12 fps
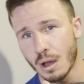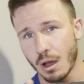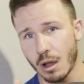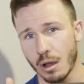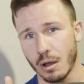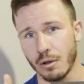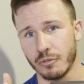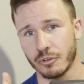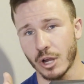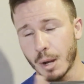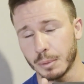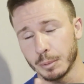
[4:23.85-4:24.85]
of
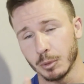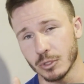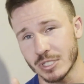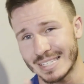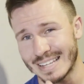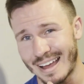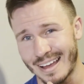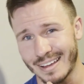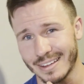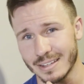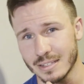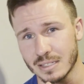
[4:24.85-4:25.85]
comparable
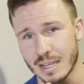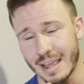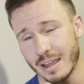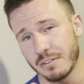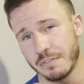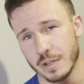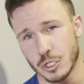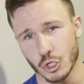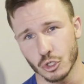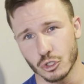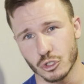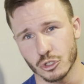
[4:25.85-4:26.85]
size and
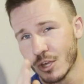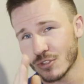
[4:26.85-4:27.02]
features.